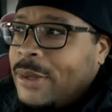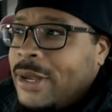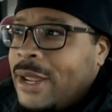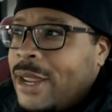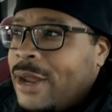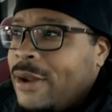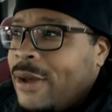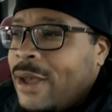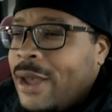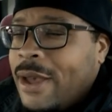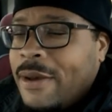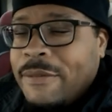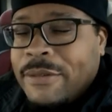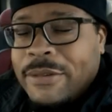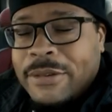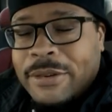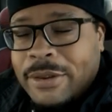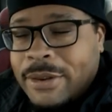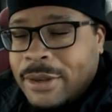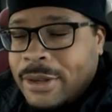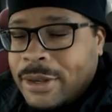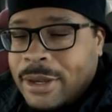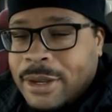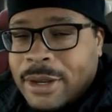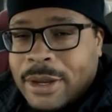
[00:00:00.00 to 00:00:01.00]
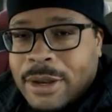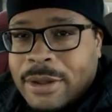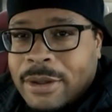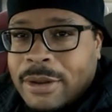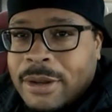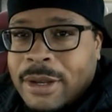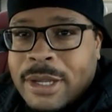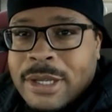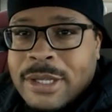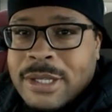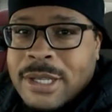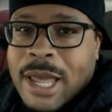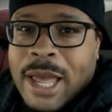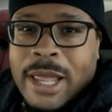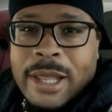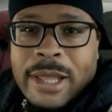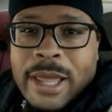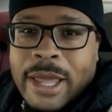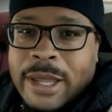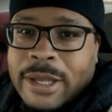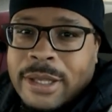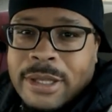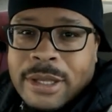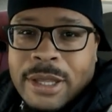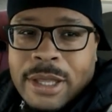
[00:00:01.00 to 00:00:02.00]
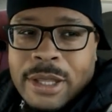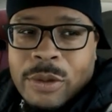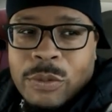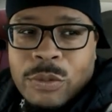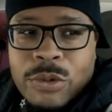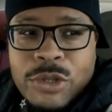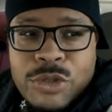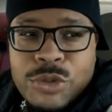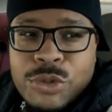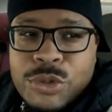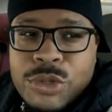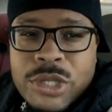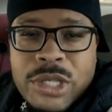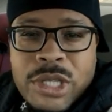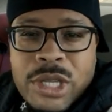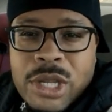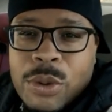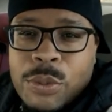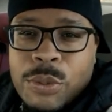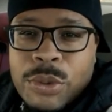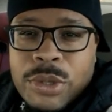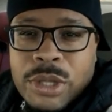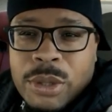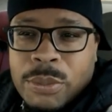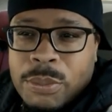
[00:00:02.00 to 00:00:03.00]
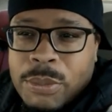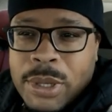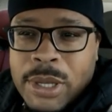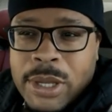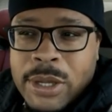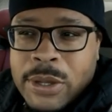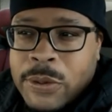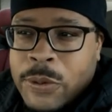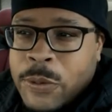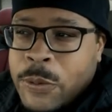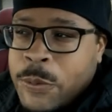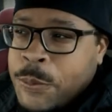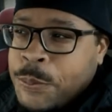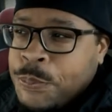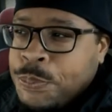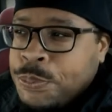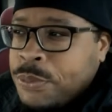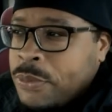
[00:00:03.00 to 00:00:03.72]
but they don't have any, you know, it's not like the other ones you see them with the meal.